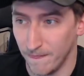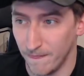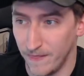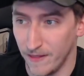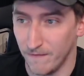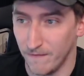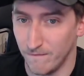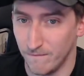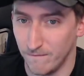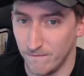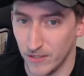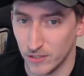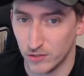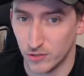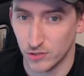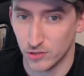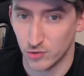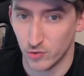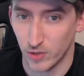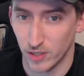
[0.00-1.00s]
then
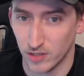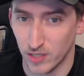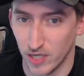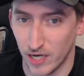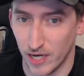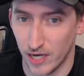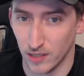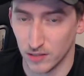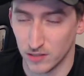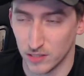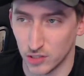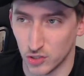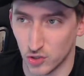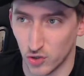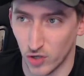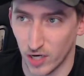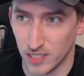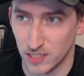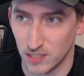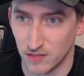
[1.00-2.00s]
ventures throughout the house and
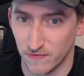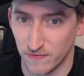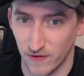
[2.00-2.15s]
tries to